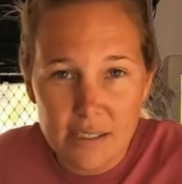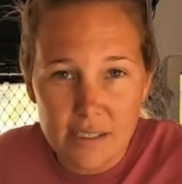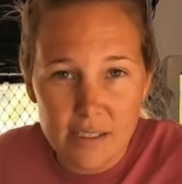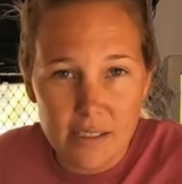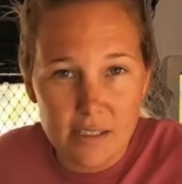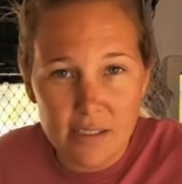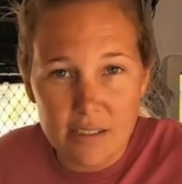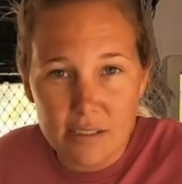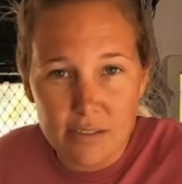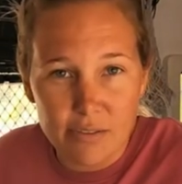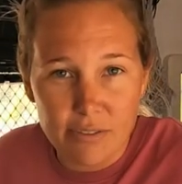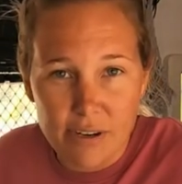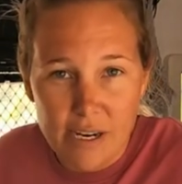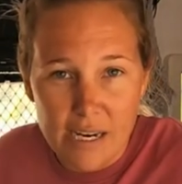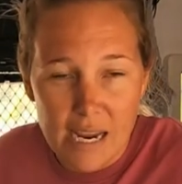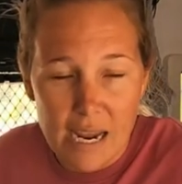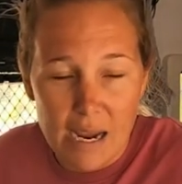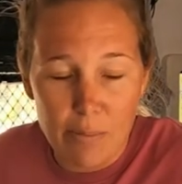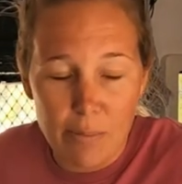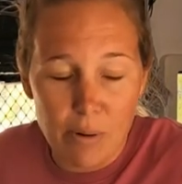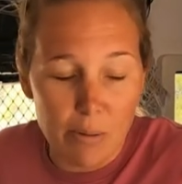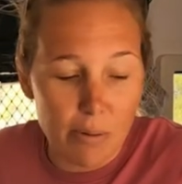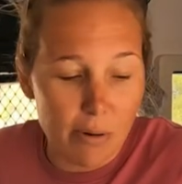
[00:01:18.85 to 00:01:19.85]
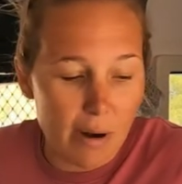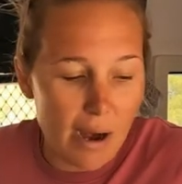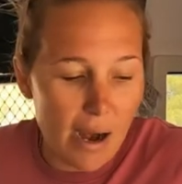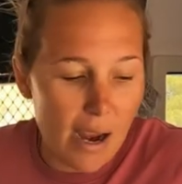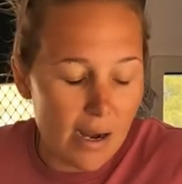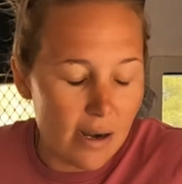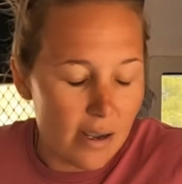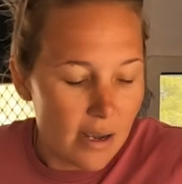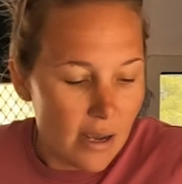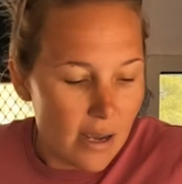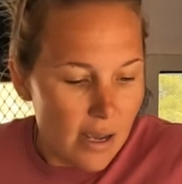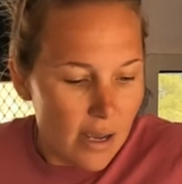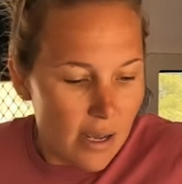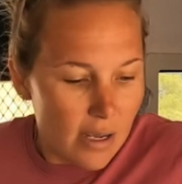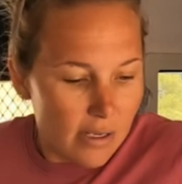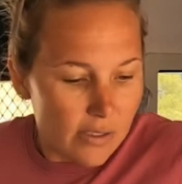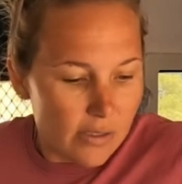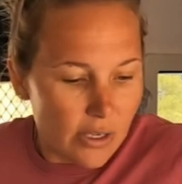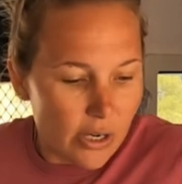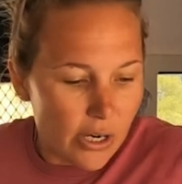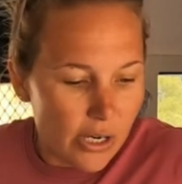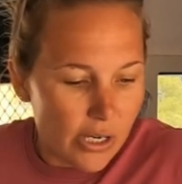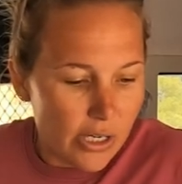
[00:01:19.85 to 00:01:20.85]
It's because of the free camp where we're at.
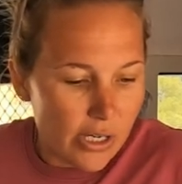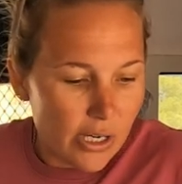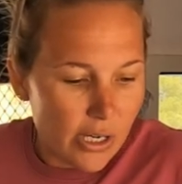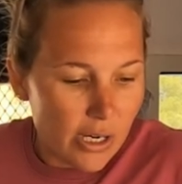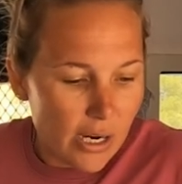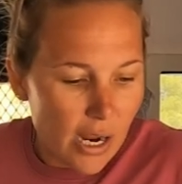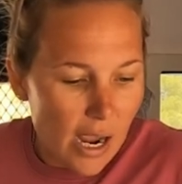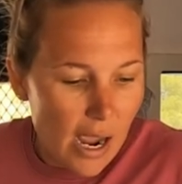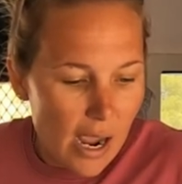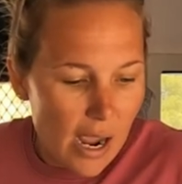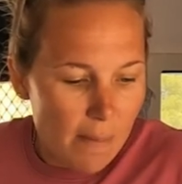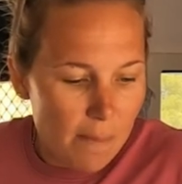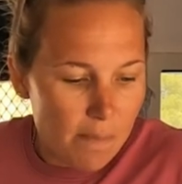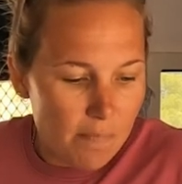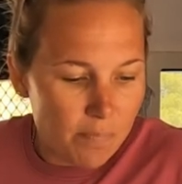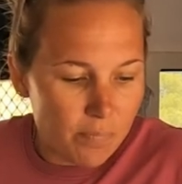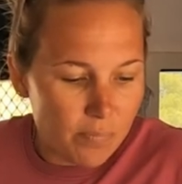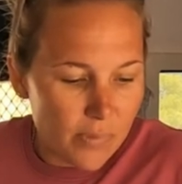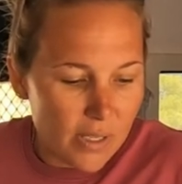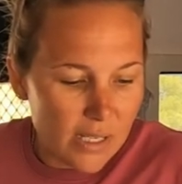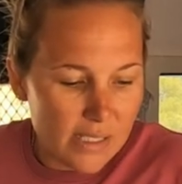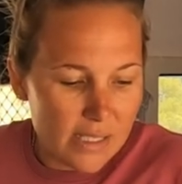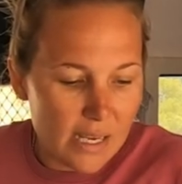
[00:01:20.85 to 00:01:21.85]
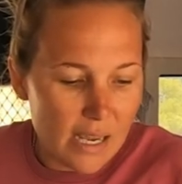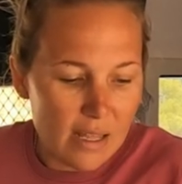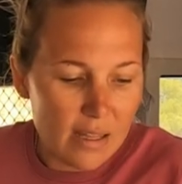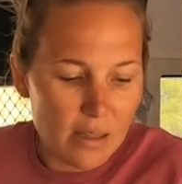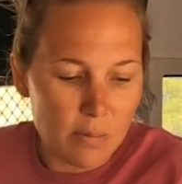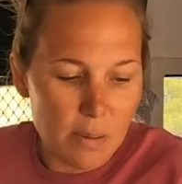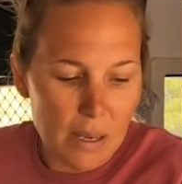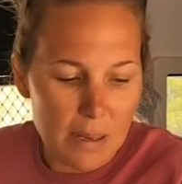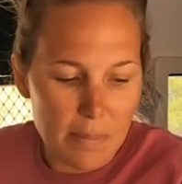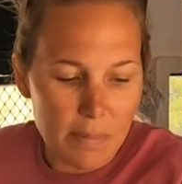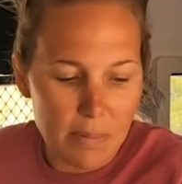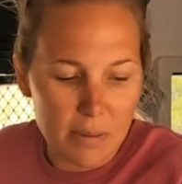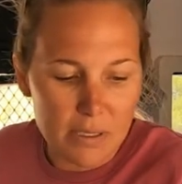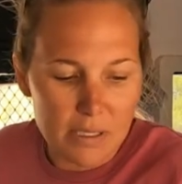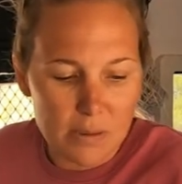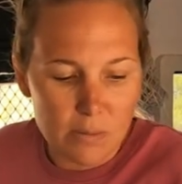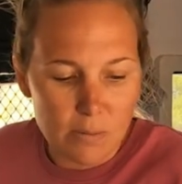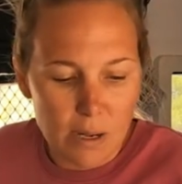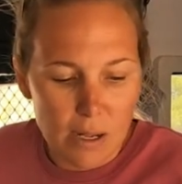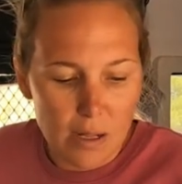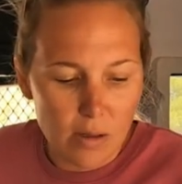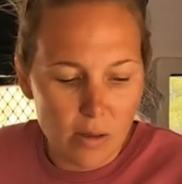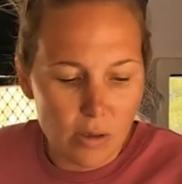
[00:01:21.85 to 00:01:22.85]
So there's other people as
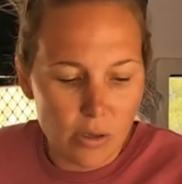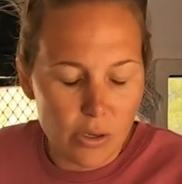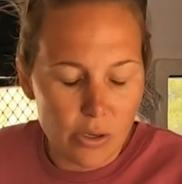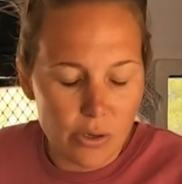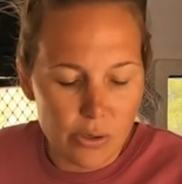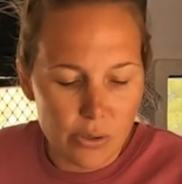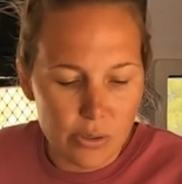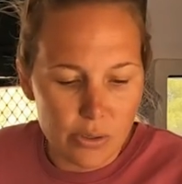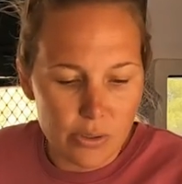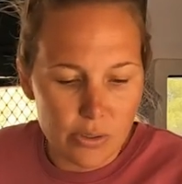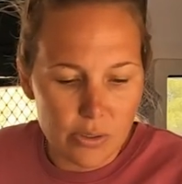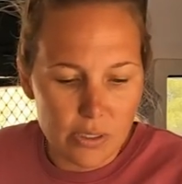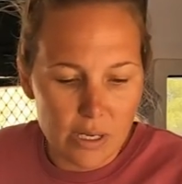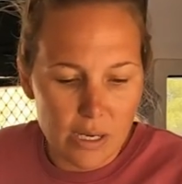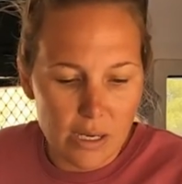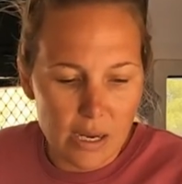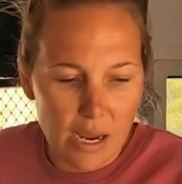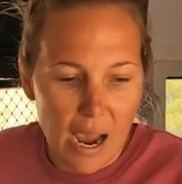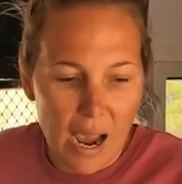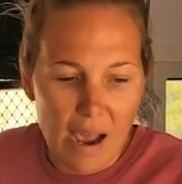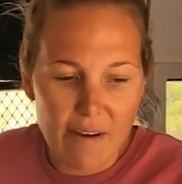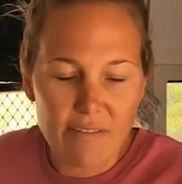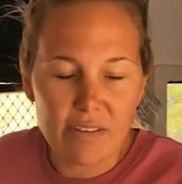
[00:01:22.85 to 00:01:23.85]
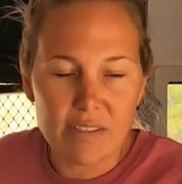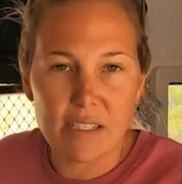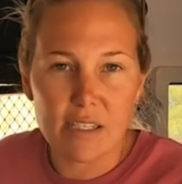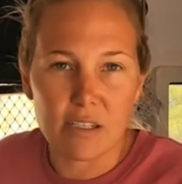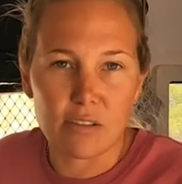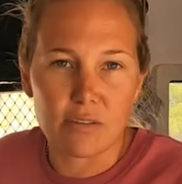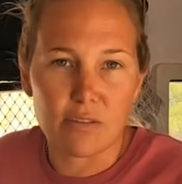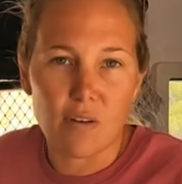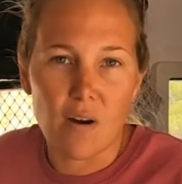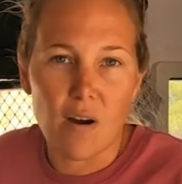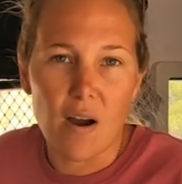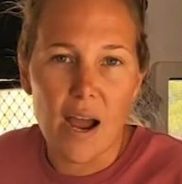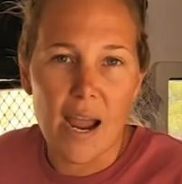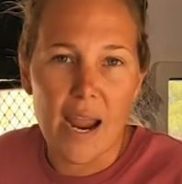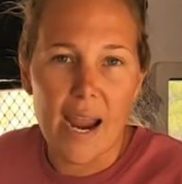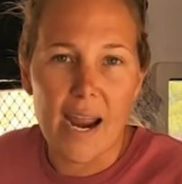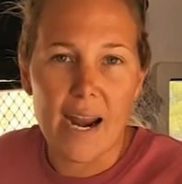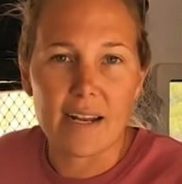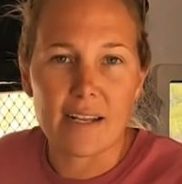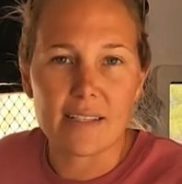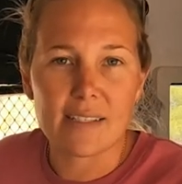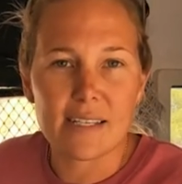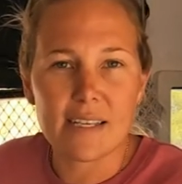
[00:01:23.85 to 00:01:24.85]
well who have a Cel-Fi
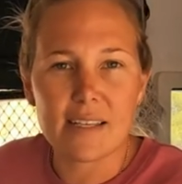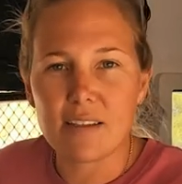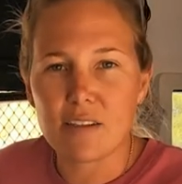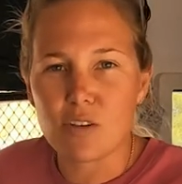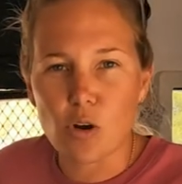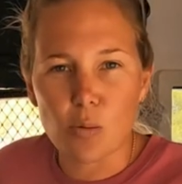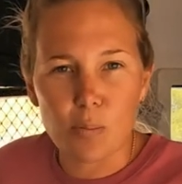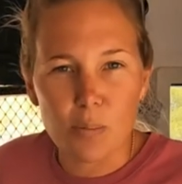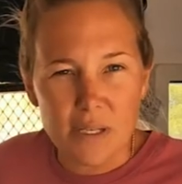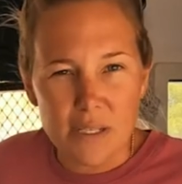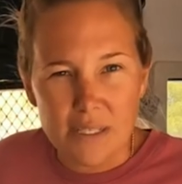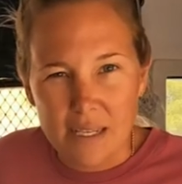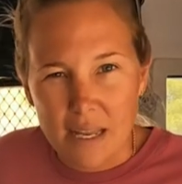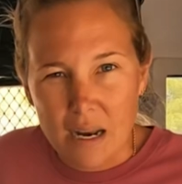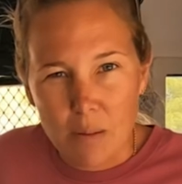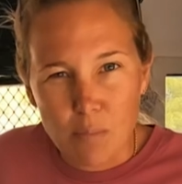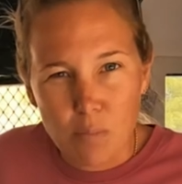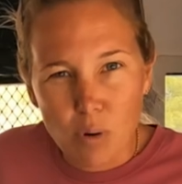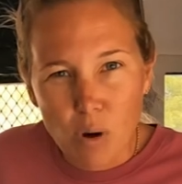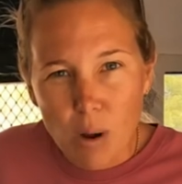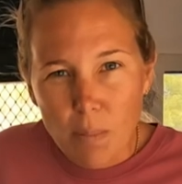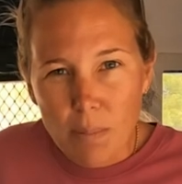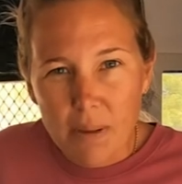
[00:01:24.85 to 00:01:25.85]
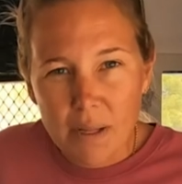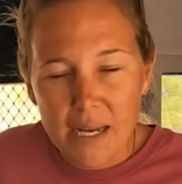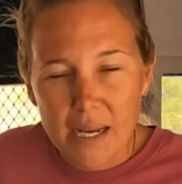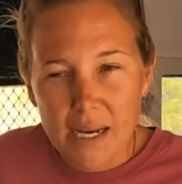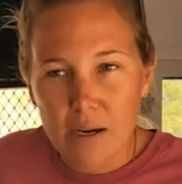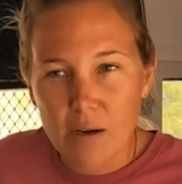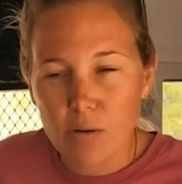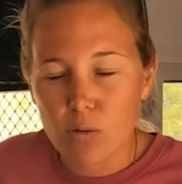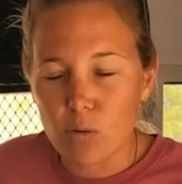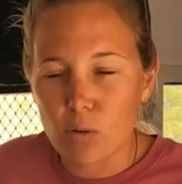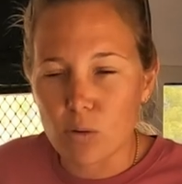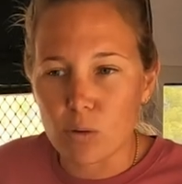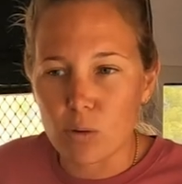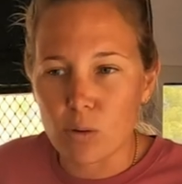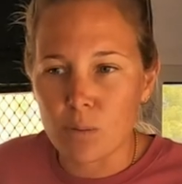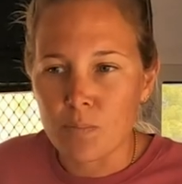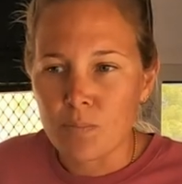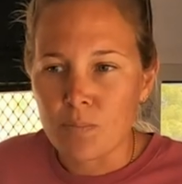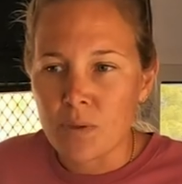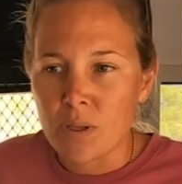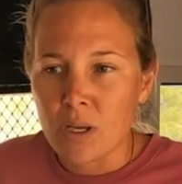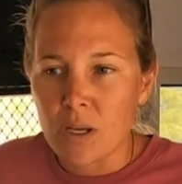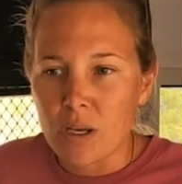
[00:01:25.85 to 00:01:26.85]
and it's either not been set up properly or
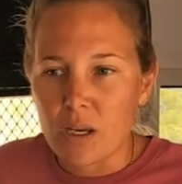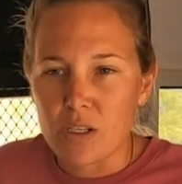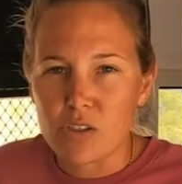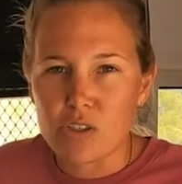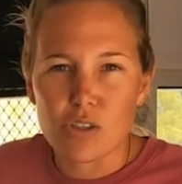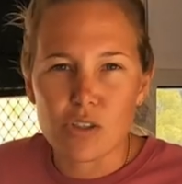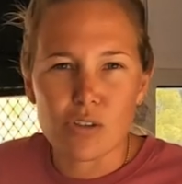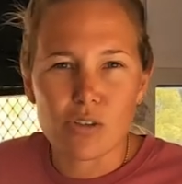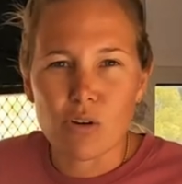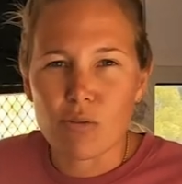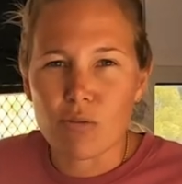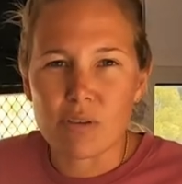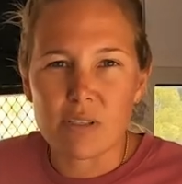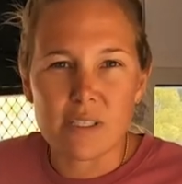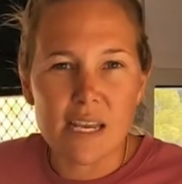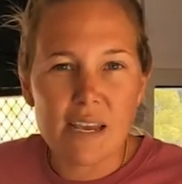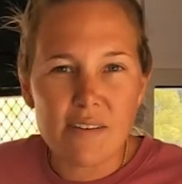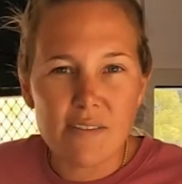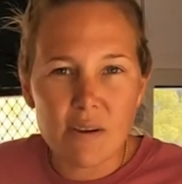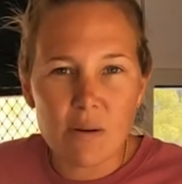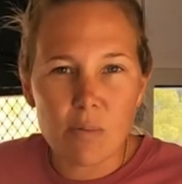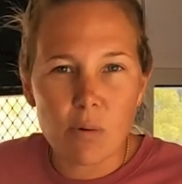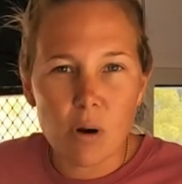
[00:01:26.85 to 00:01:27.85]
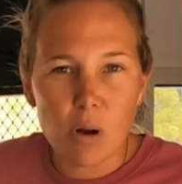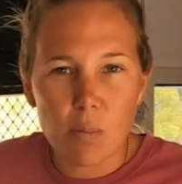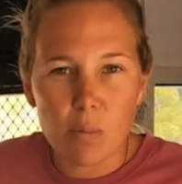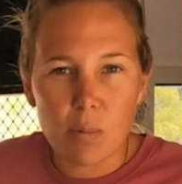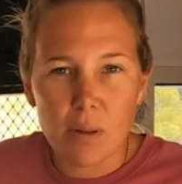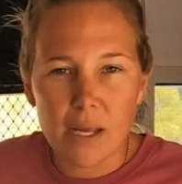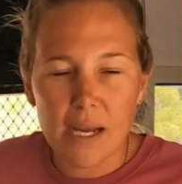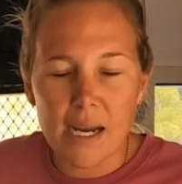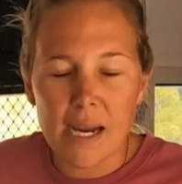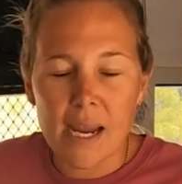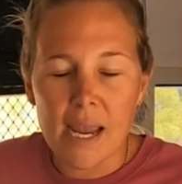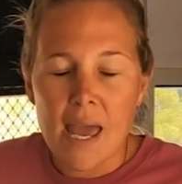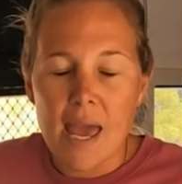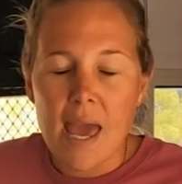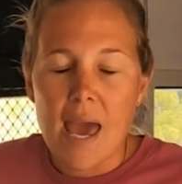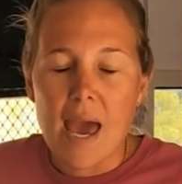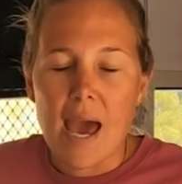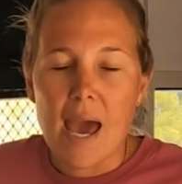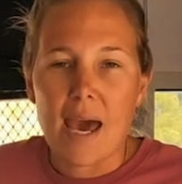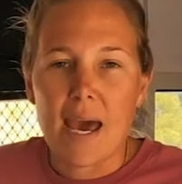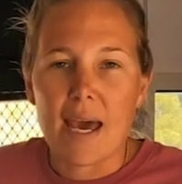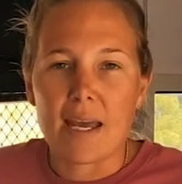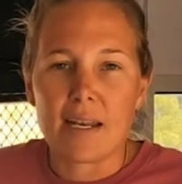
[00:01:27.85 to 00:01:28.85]
it's just not receiving properly
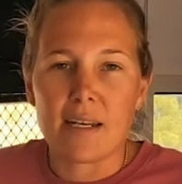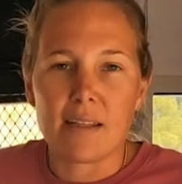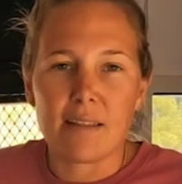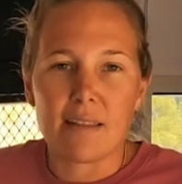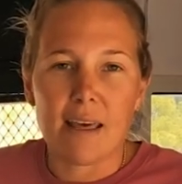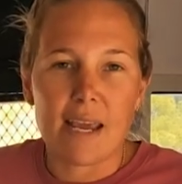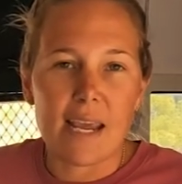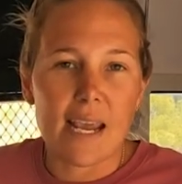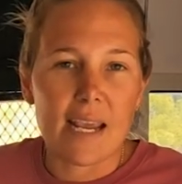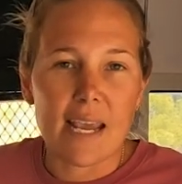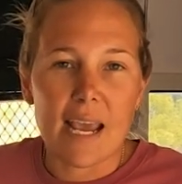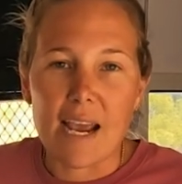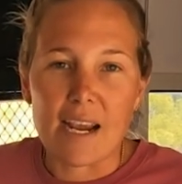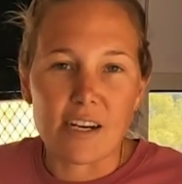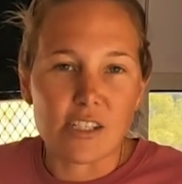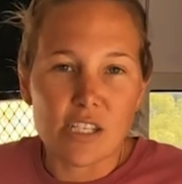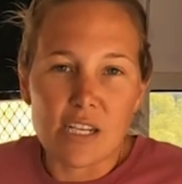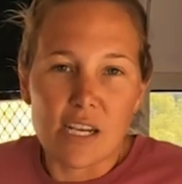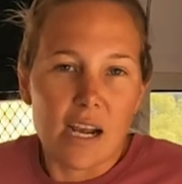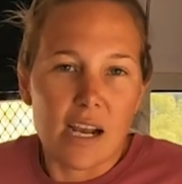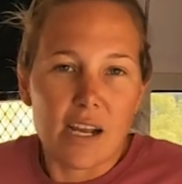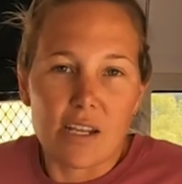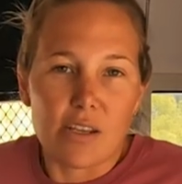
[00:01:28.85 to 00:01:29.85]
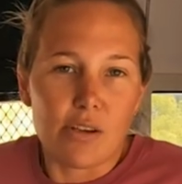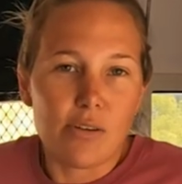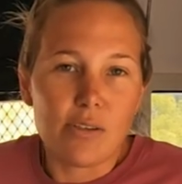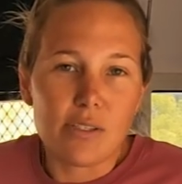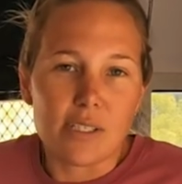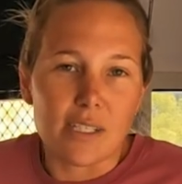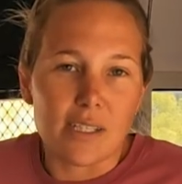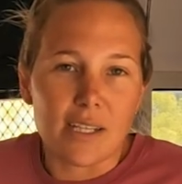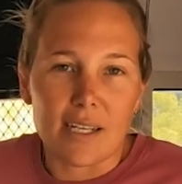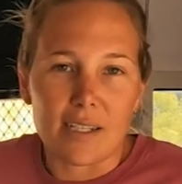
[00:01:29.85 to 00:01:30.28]
and they actually can't use it.